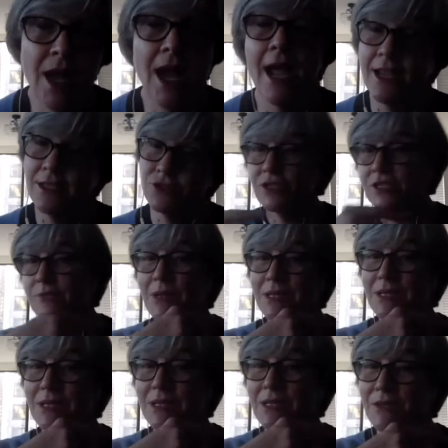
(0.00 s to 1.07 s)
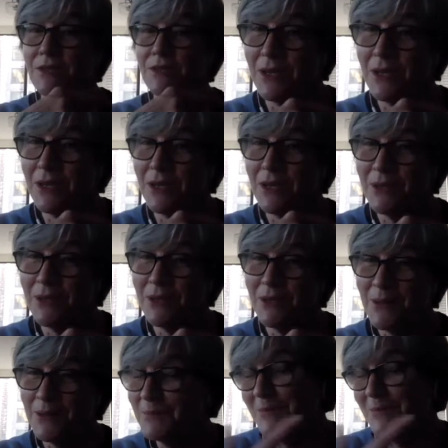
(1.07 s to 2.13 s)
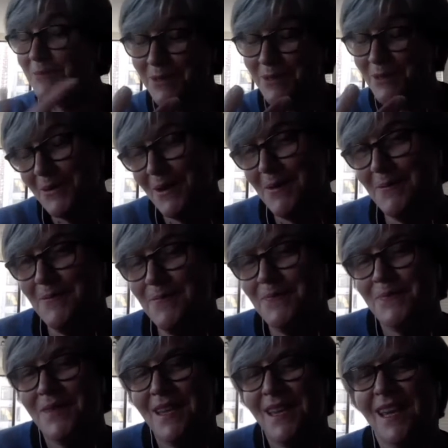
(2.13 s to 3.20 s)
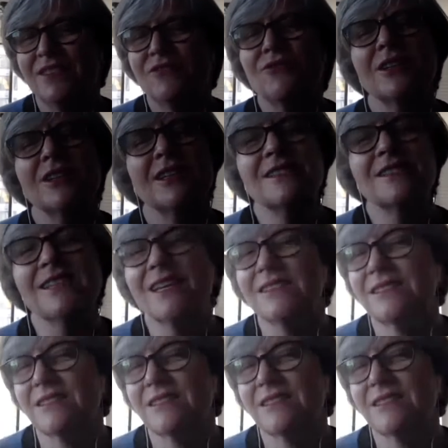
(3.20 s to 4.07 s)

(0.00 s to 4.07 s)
I just spent the weekend with them so um, it really